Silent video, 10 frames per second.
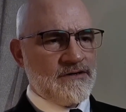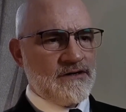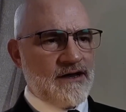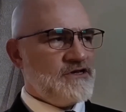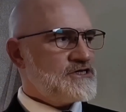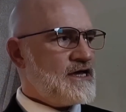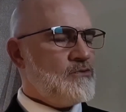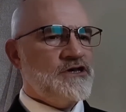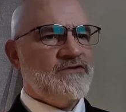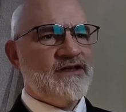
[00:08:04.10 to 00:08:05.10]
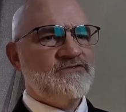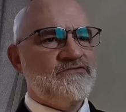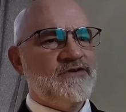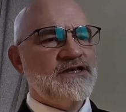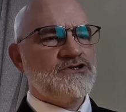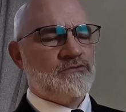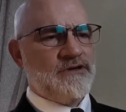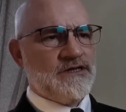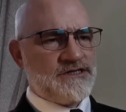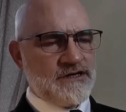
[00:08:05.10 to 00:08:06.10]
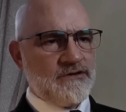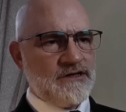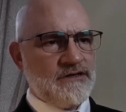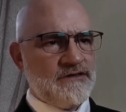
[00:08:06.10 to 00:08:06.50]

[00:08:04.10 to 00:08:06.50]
I mean, China wouldn't even have to fight your military.